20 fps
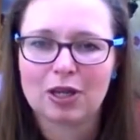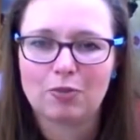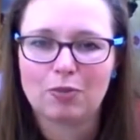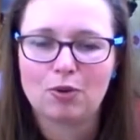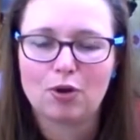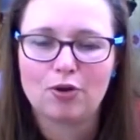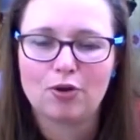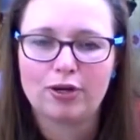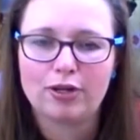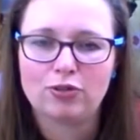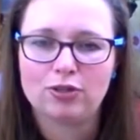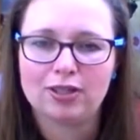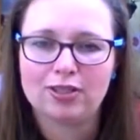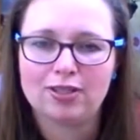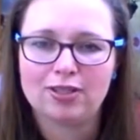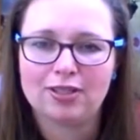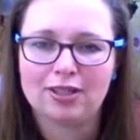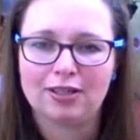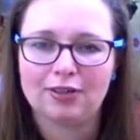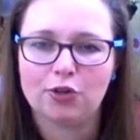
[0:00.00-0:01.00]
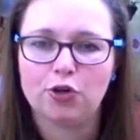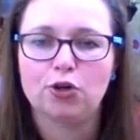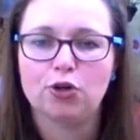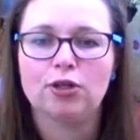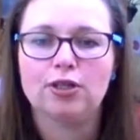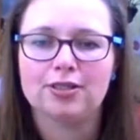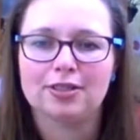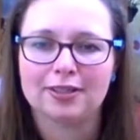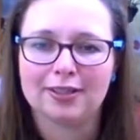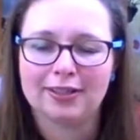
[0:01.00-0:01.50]
more interesting
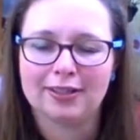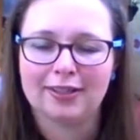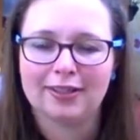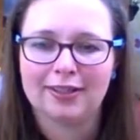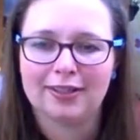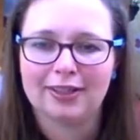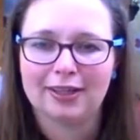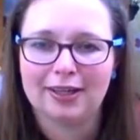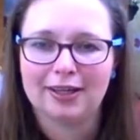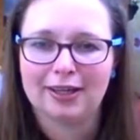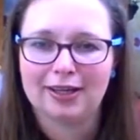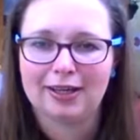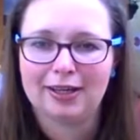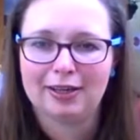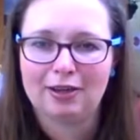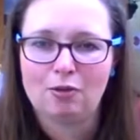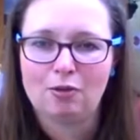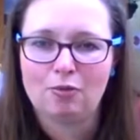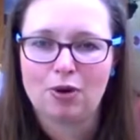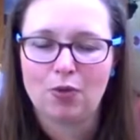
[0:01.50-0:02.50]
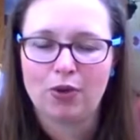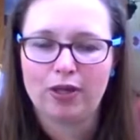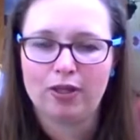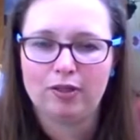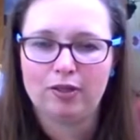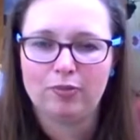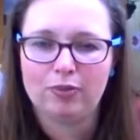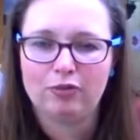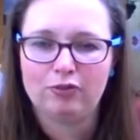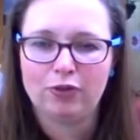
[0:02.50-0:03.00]
colours on my
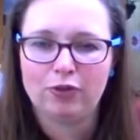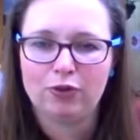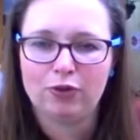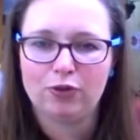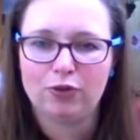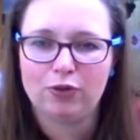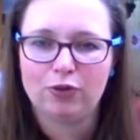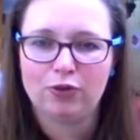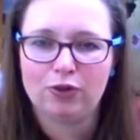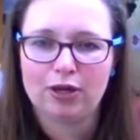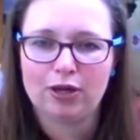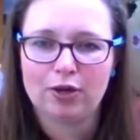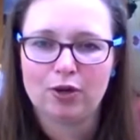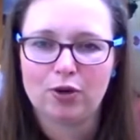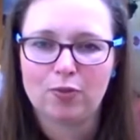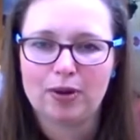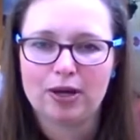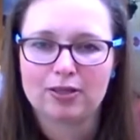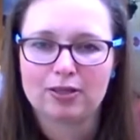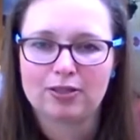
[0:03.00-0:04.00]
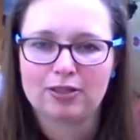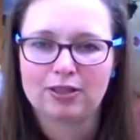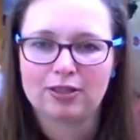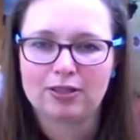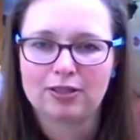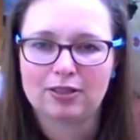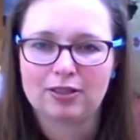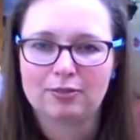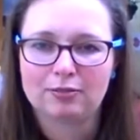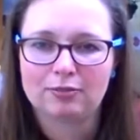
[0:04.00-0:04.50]
wheel before I go back to
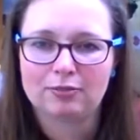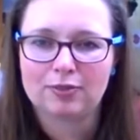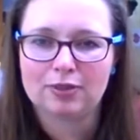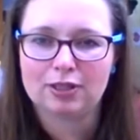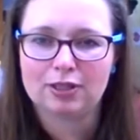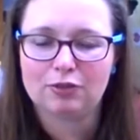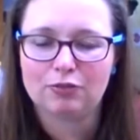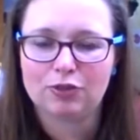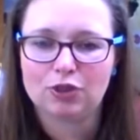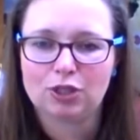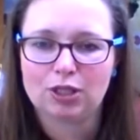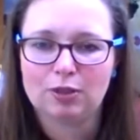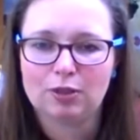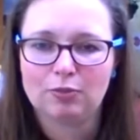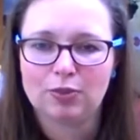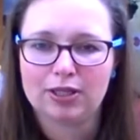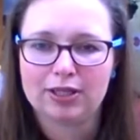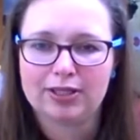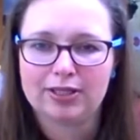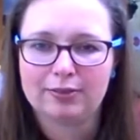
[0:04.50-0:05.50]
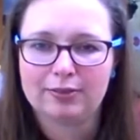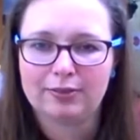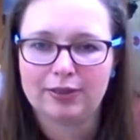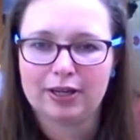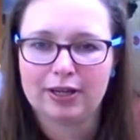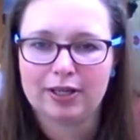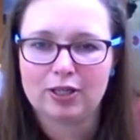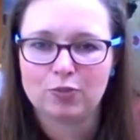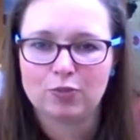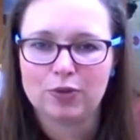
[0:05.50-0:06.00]
the different sheep breeds and
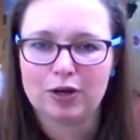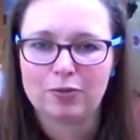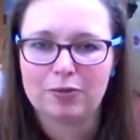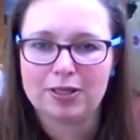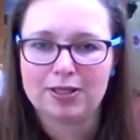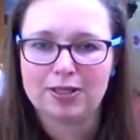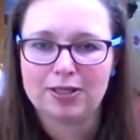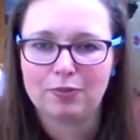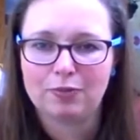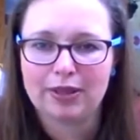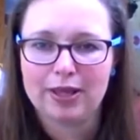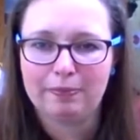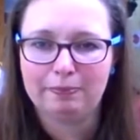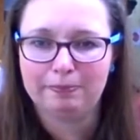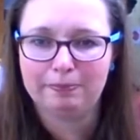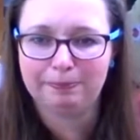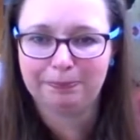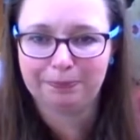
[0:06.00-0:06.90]
experimenting with them.